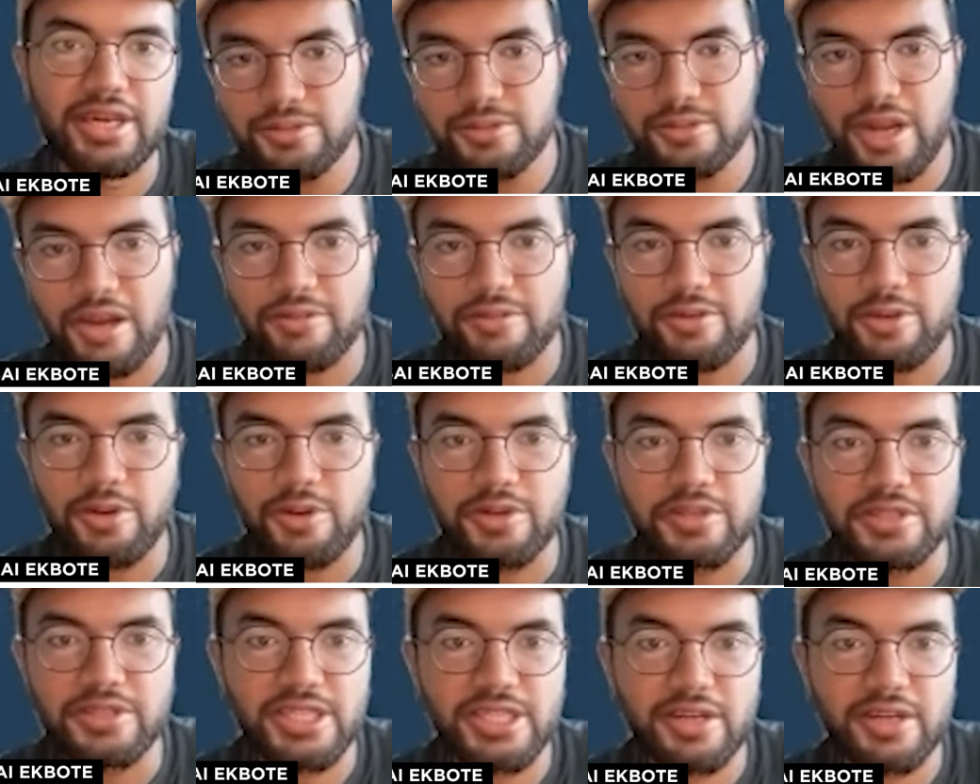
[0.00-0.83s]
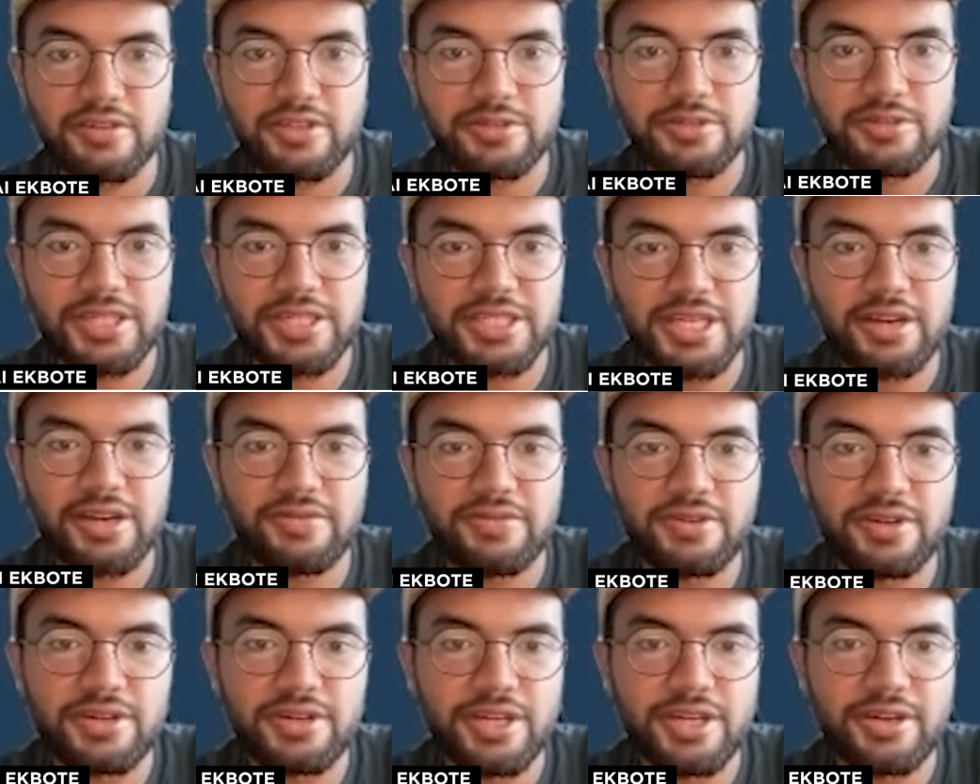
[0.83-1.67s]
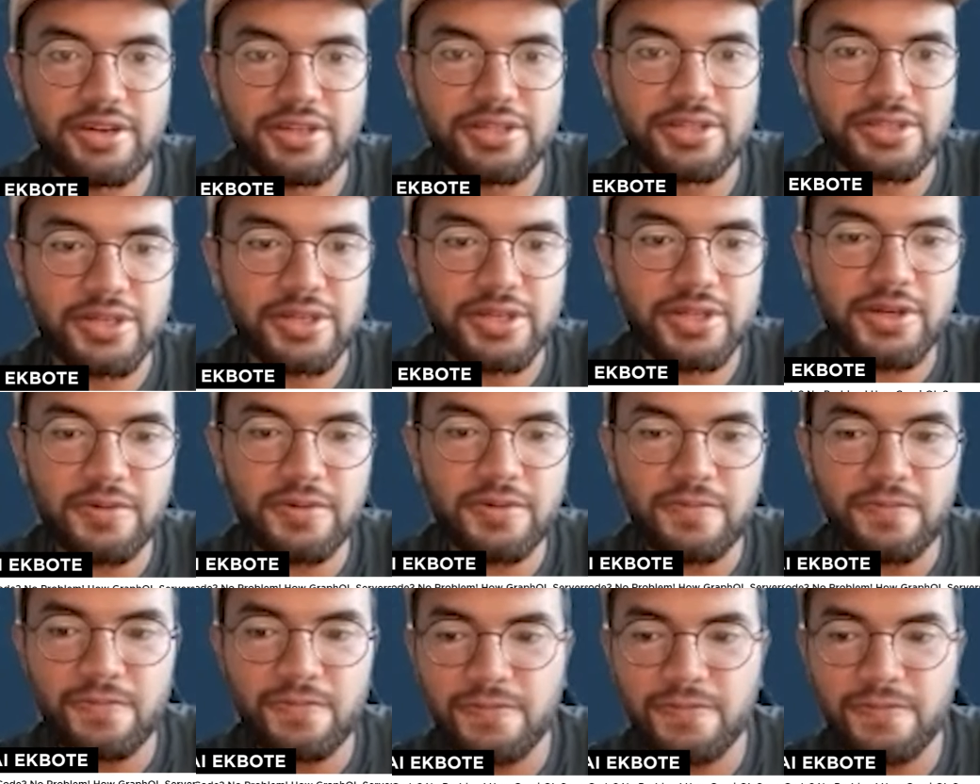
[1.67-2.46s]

GraphQL and service mesh effort here at Solo.